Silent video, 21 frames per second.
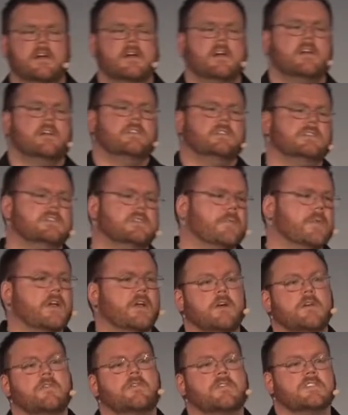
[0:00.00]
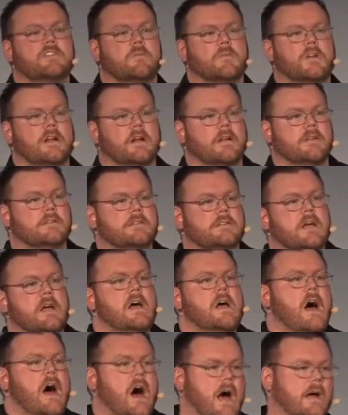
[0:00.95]
Do something good for someone else.
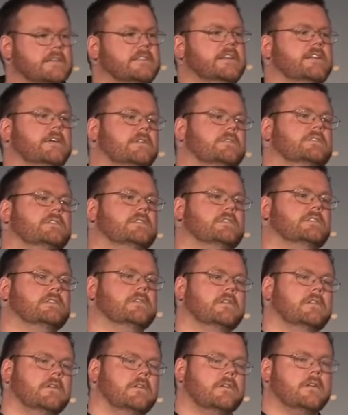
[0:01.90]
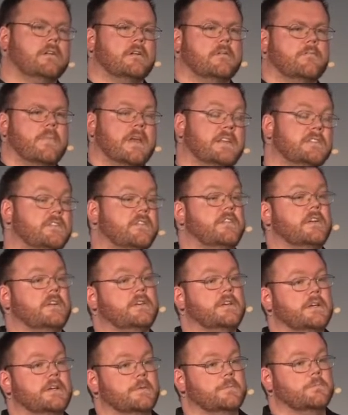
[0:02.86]
Oxytocin makes you feel
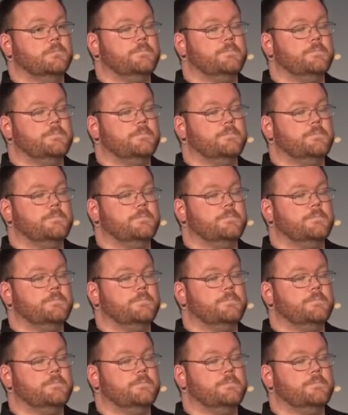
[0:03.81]
good.